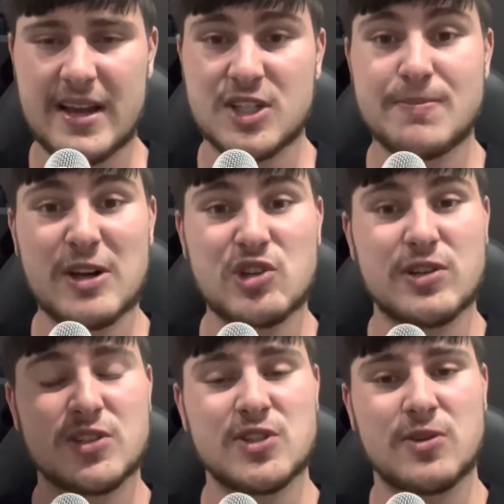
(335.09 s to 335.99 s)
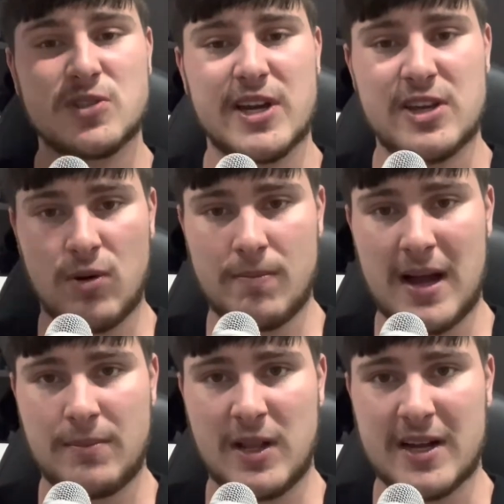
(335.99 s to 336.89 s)
especially on songs like Your
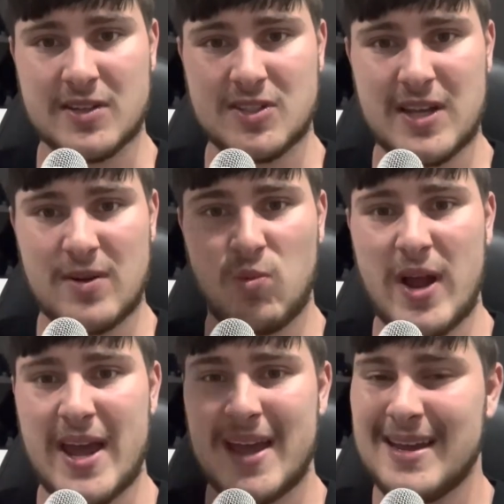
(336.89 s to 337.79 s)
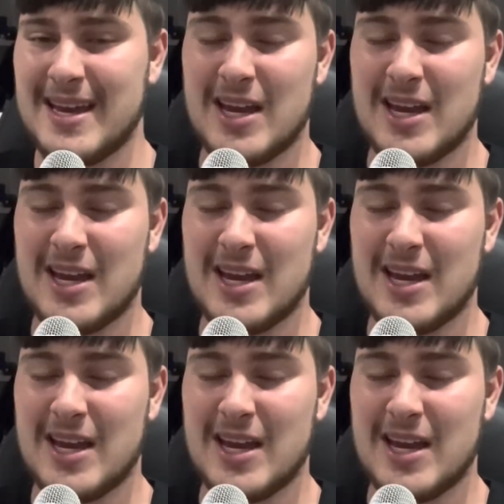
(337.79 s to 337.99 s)
Mum, like I said, where